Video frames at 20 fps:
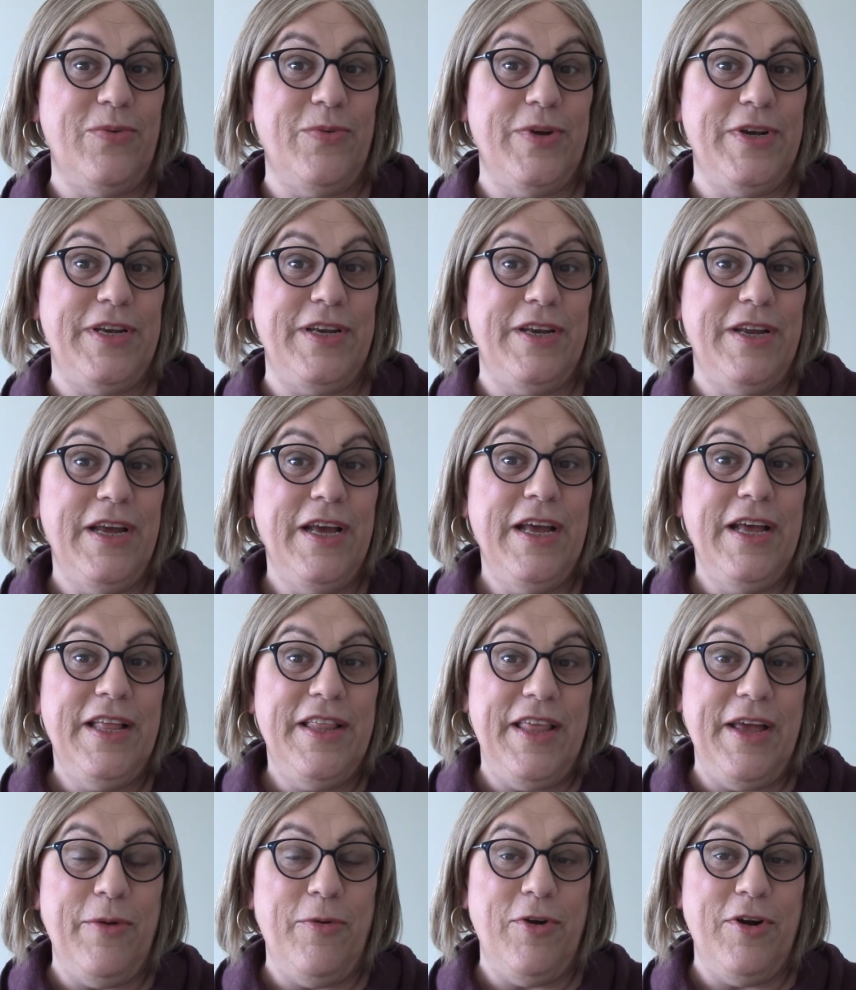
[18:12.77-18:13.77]
When
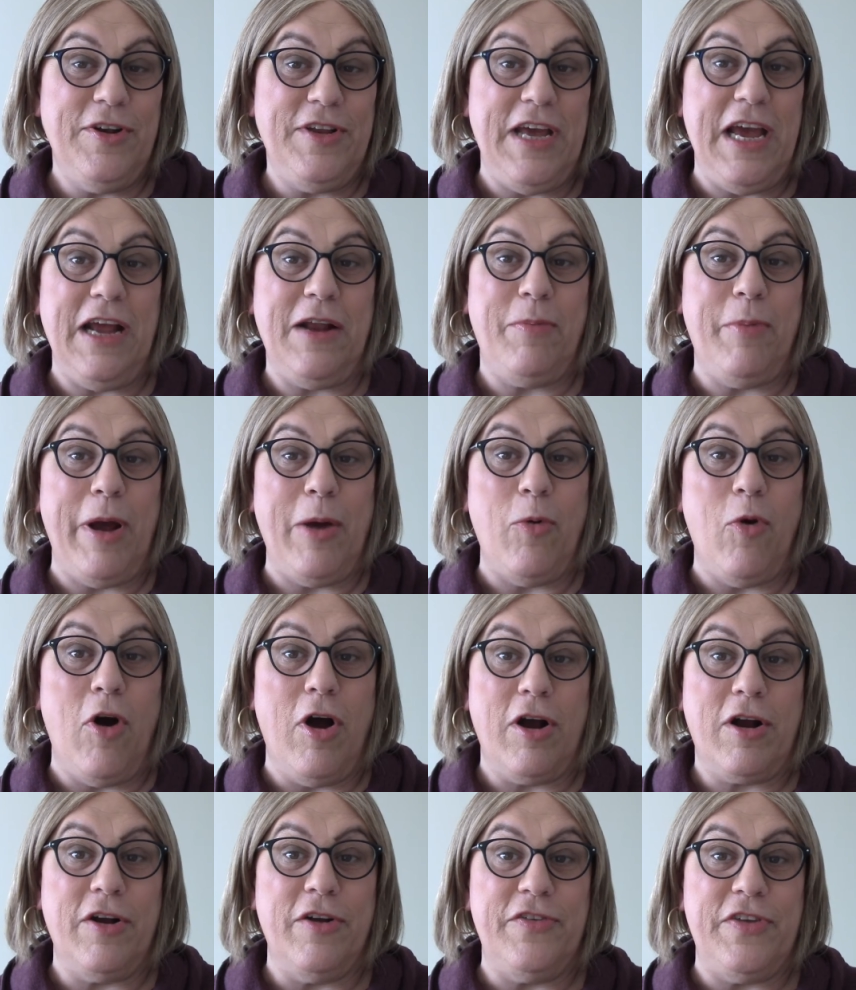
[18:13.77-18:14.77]
they were attacked by
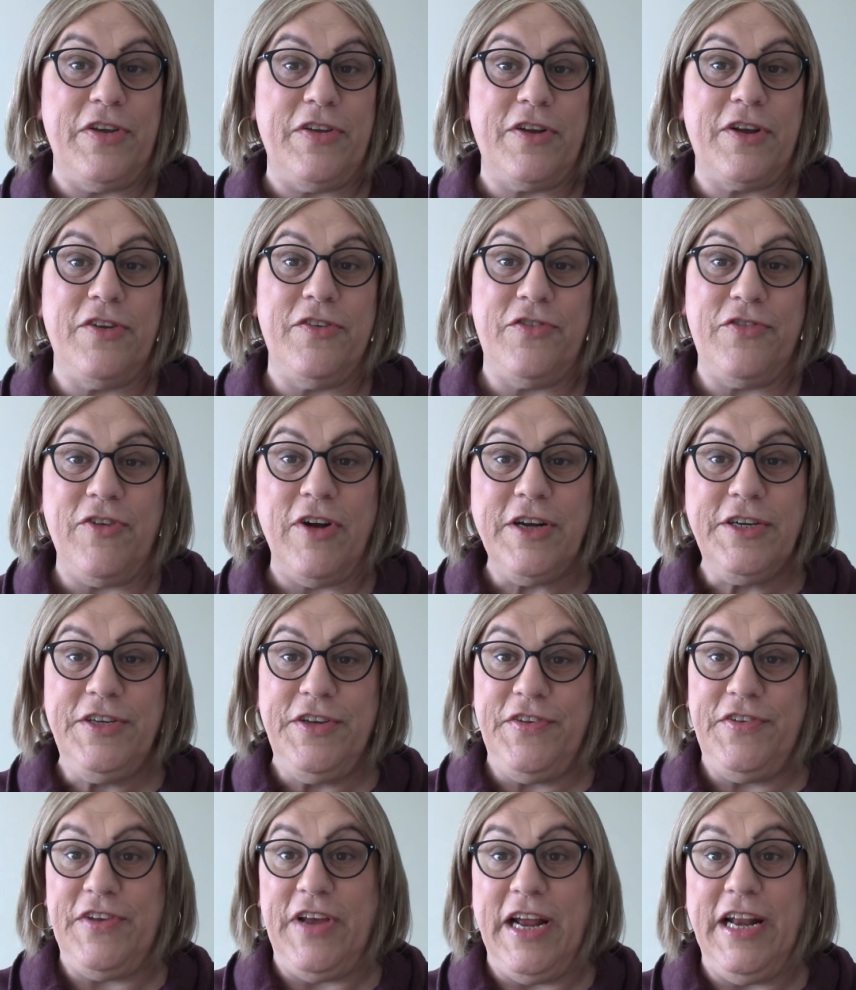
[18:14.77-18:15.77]
walkers at the
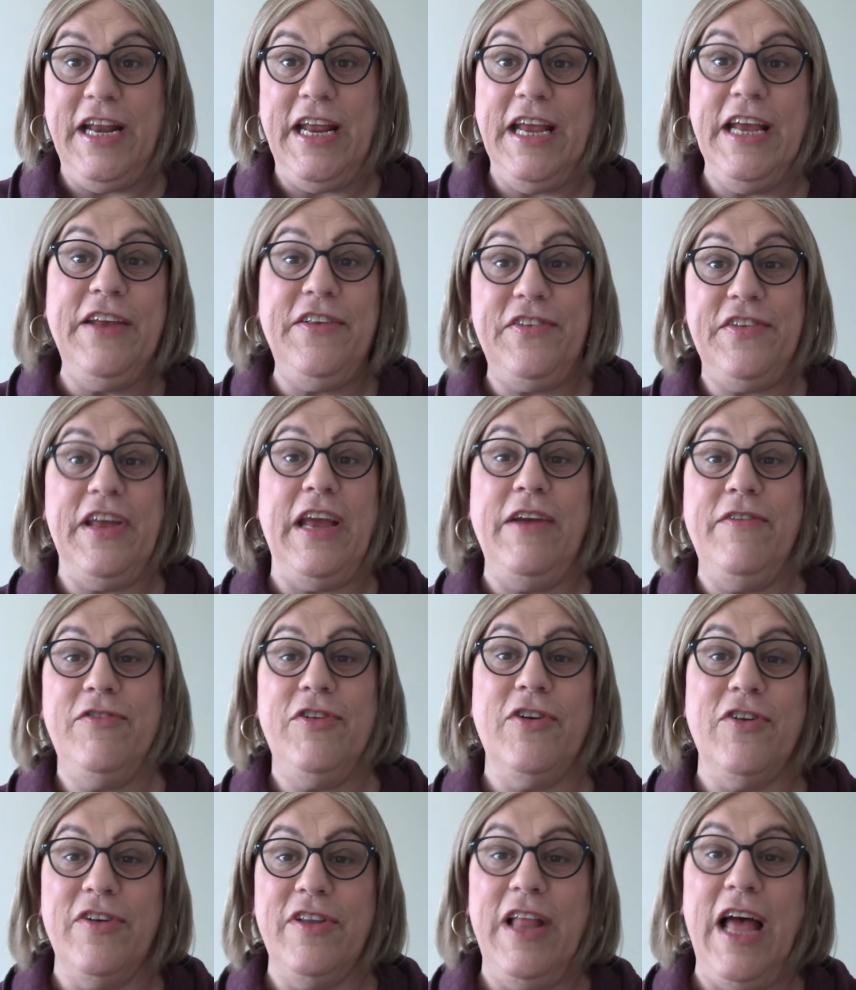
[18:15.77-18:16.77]
construction site, he saved
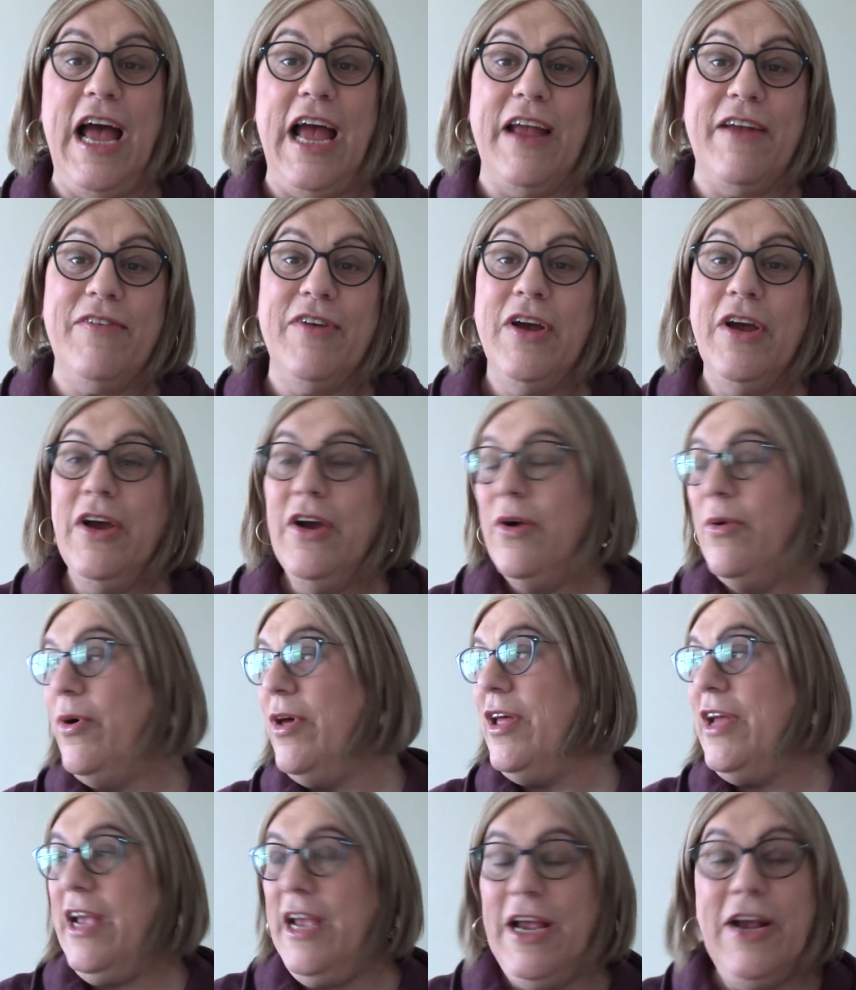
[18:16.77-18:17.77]
her life.
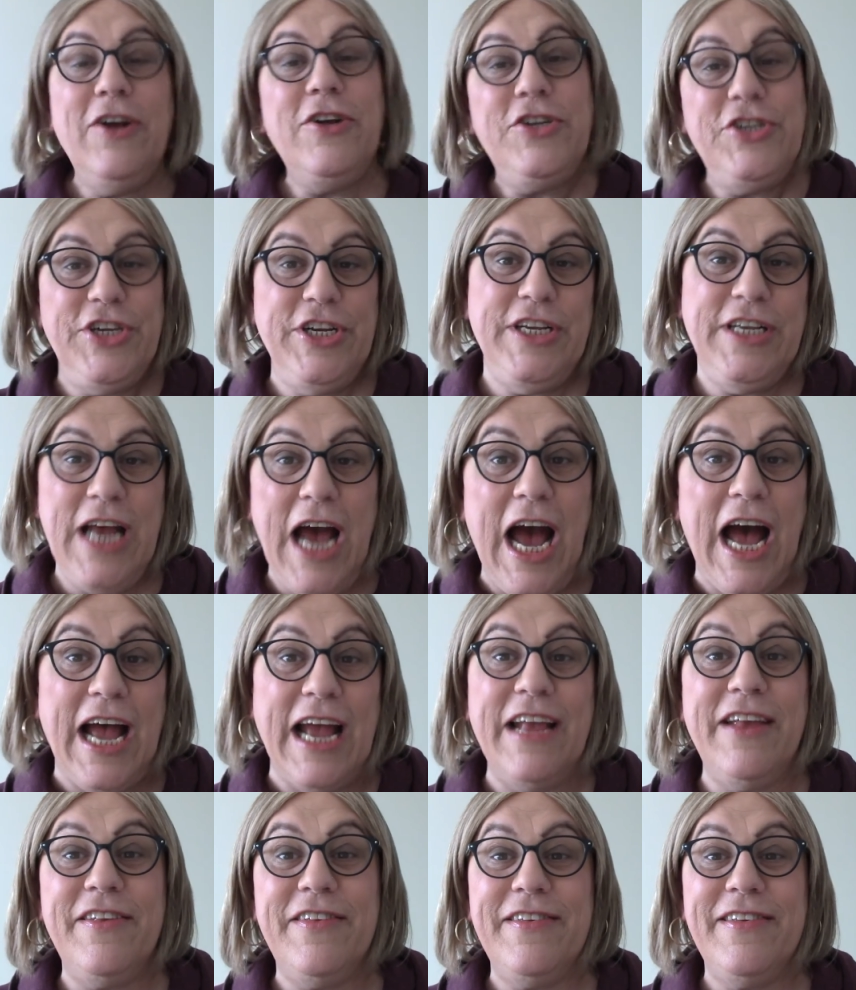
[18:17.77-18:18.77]
Well, here she
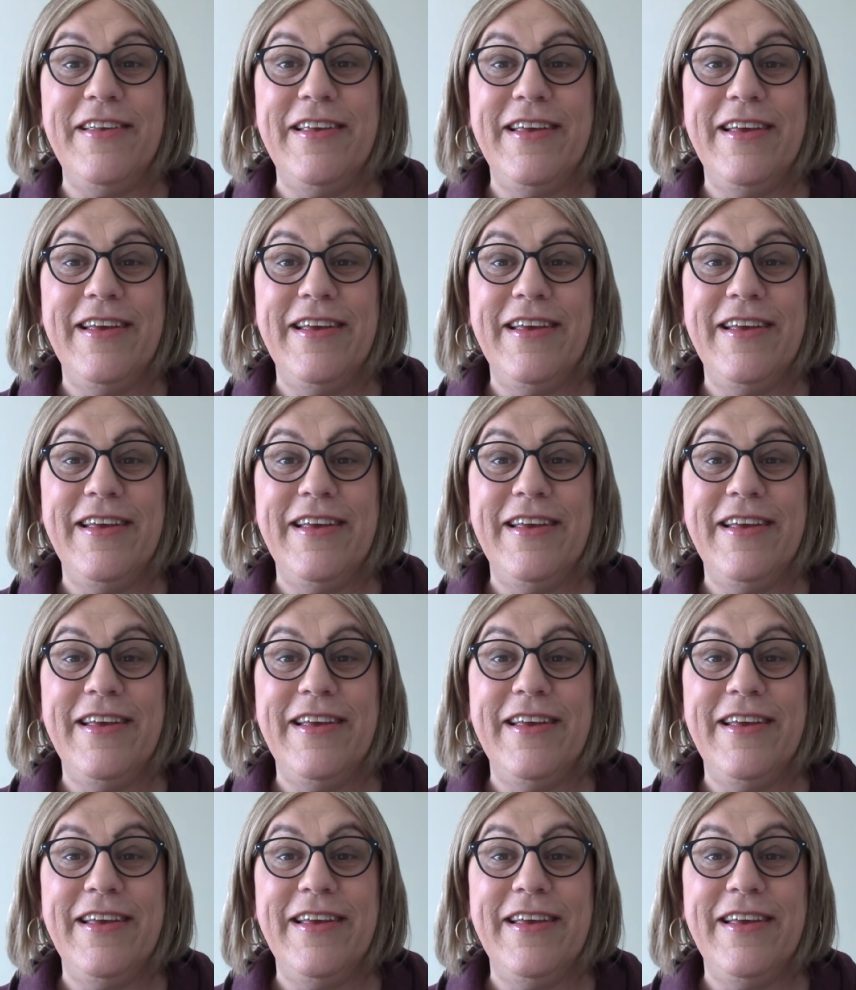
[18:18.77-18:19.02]
dies.